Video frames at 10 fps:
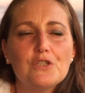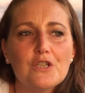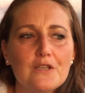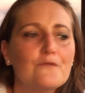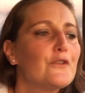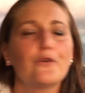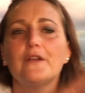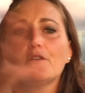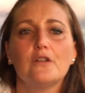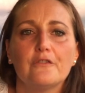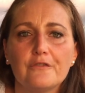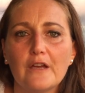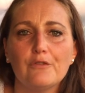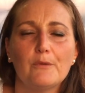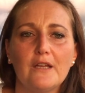just for the greater good of
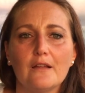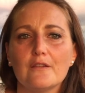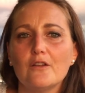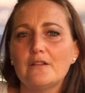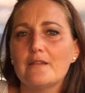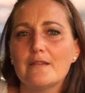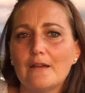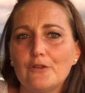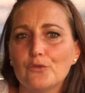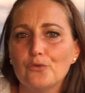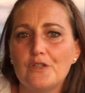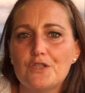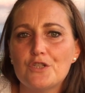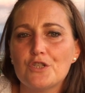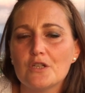everybody else, not necessarily to
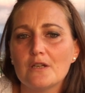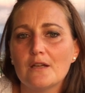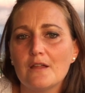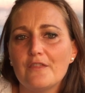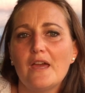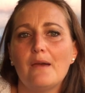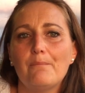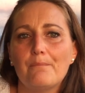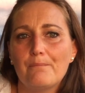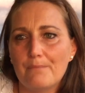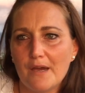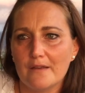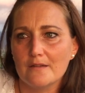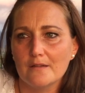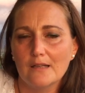reach their
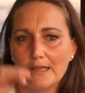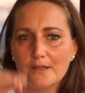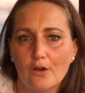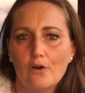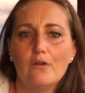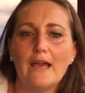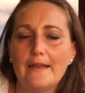personal goal.